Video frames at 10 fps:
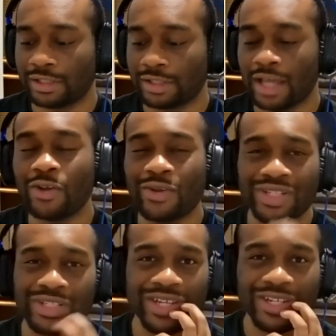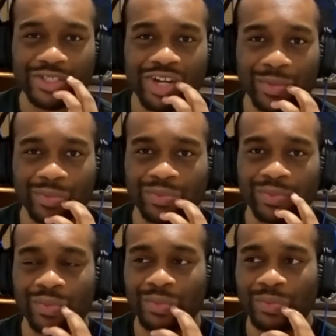I know it's not his job,
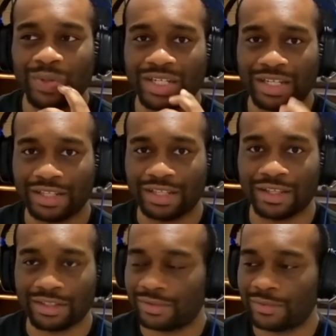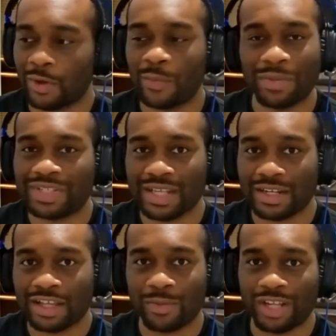but oh, maybe
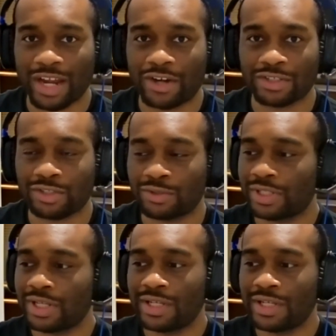send Kamala Harris to do it.